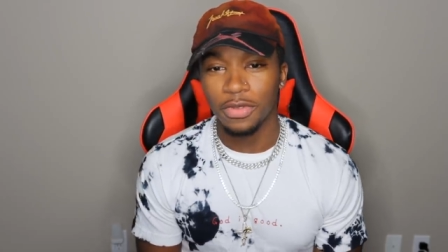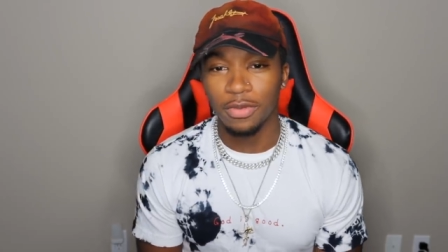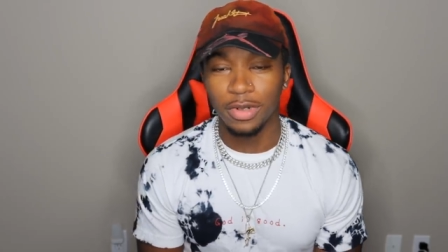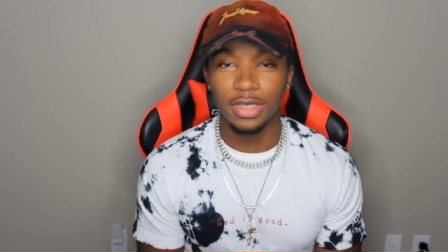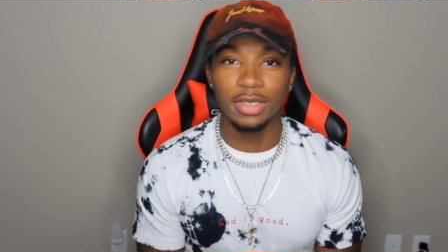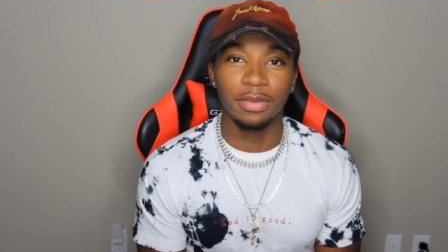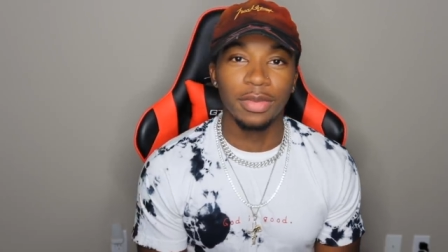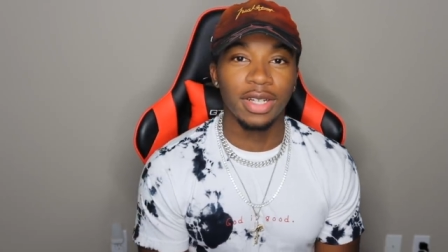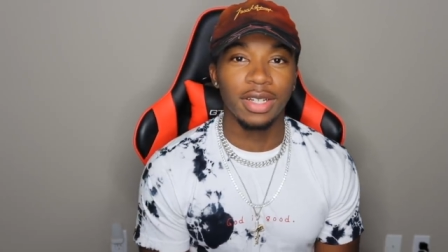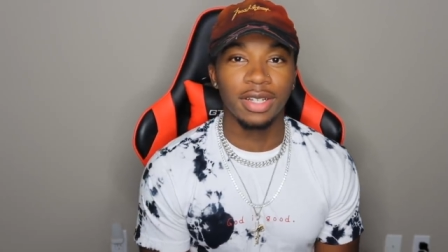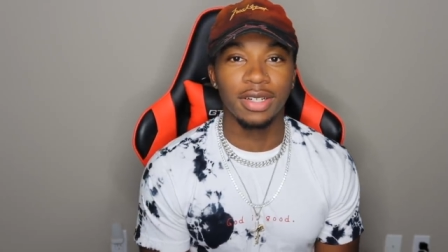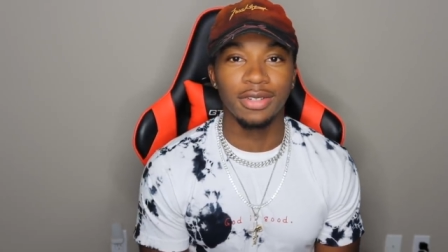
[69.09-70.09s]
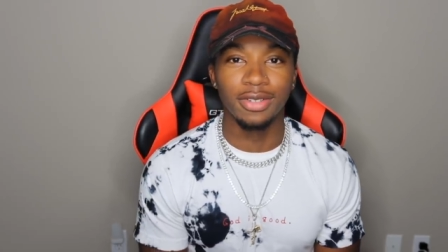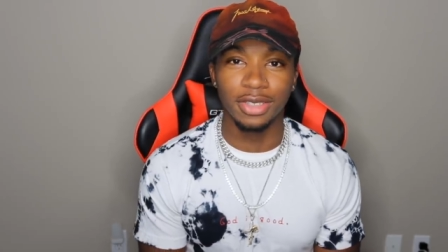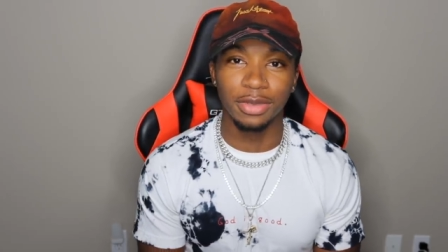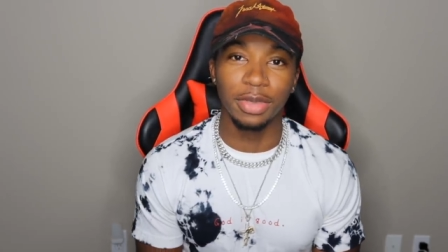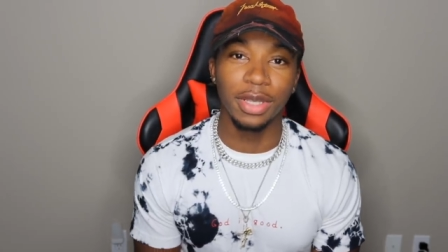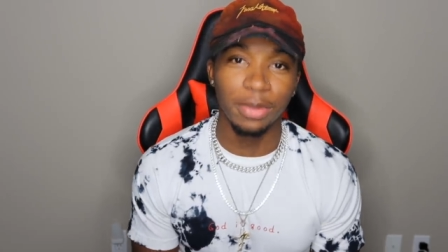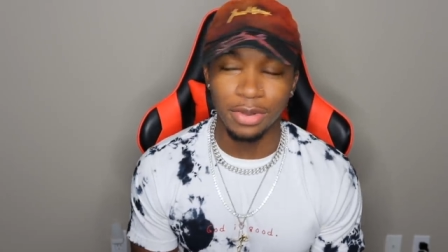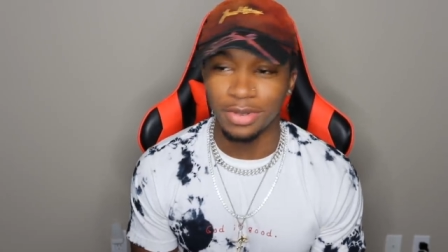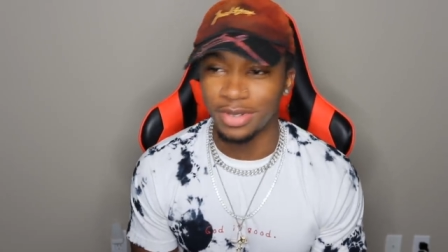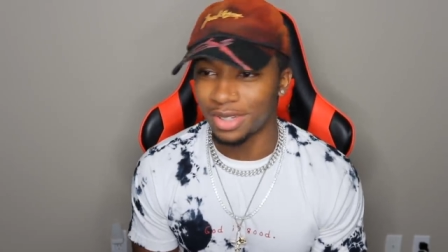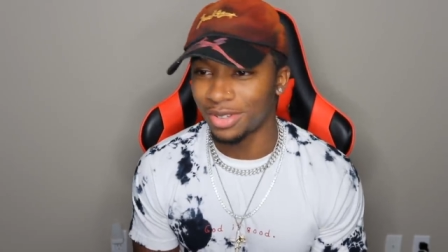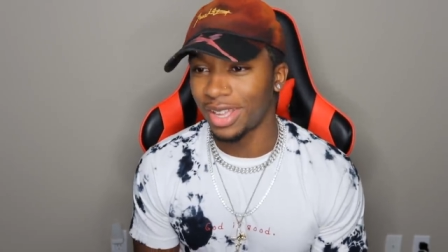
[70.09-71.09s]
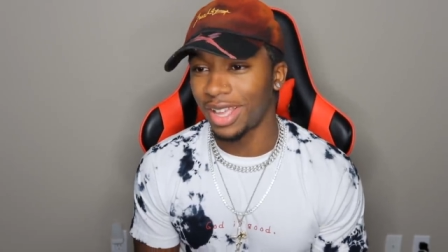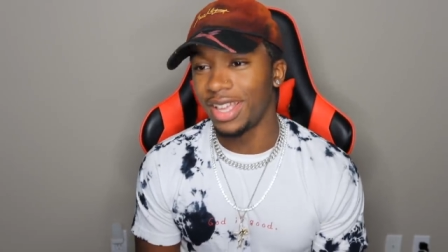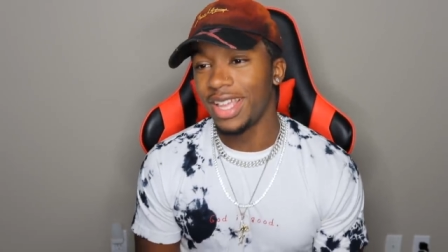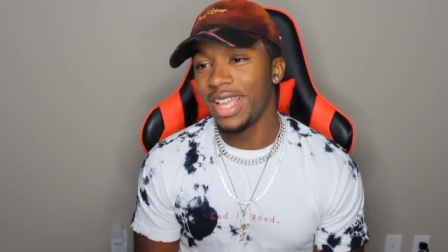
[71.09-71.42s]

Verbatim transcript: for some for some people, okay?